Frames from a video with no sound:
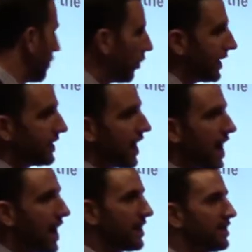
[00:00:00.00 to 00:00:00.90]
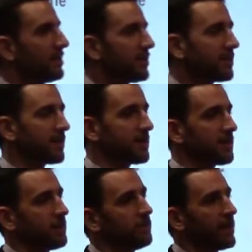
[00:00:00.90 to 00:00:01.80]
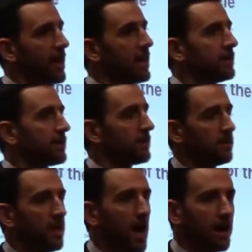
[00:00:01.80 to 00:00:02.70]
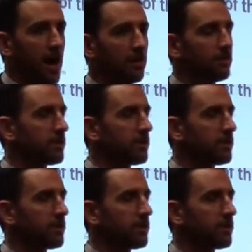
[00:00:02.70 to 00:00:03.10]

We got the system that ends lockout.